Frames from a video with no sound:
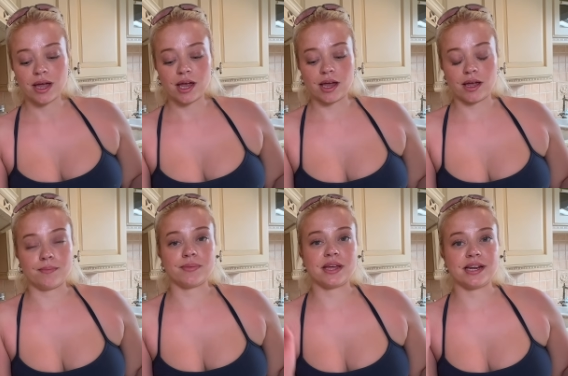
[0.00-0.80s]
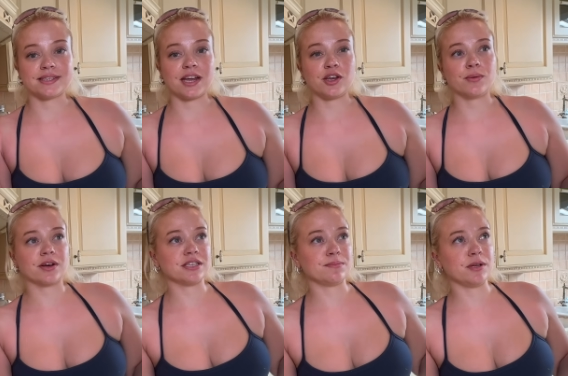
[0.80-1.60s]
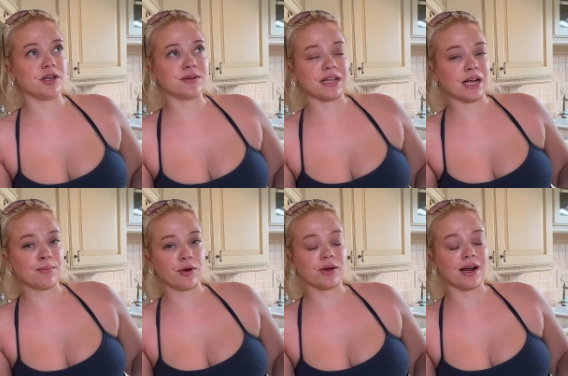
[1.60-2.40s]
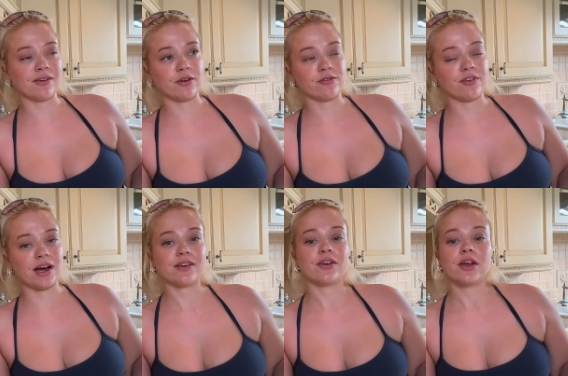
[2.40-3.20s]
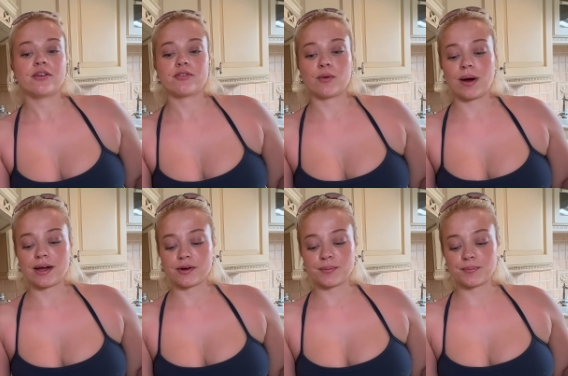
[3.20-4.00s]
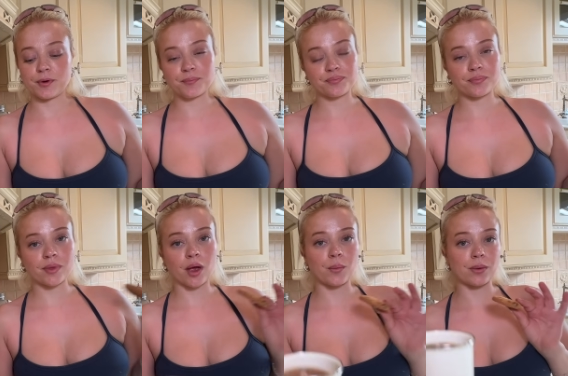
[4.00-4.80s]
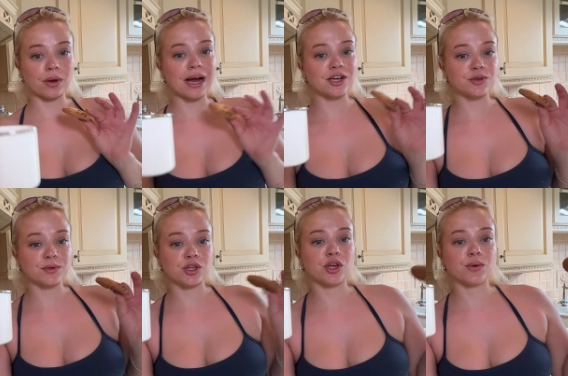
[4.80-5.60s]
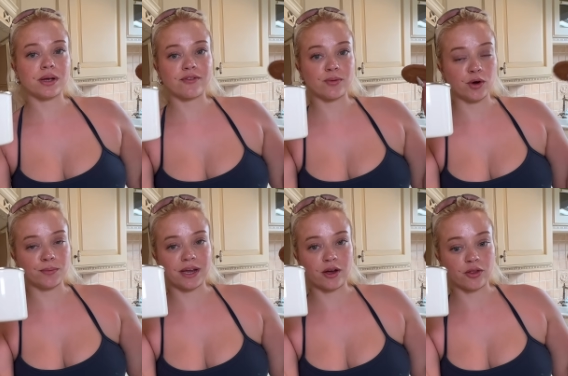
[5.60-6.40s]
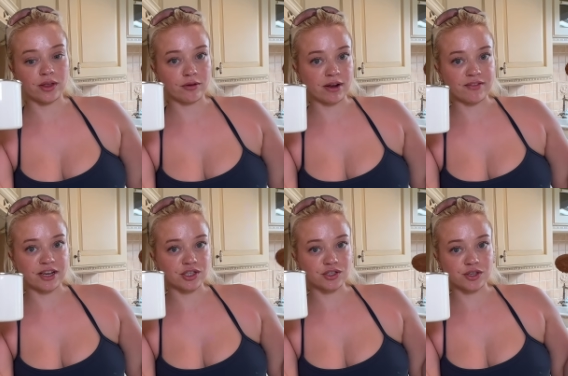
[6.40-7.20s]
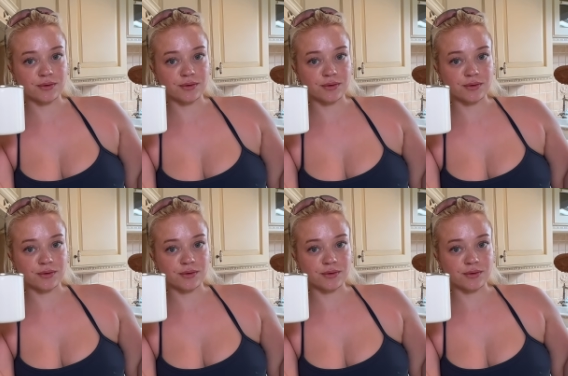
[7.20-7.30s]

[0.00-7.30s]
he needs to get a new one because he's been using like a broken iPhone 5 for a while, but we will catch up with you and give you an update on the renovation too. We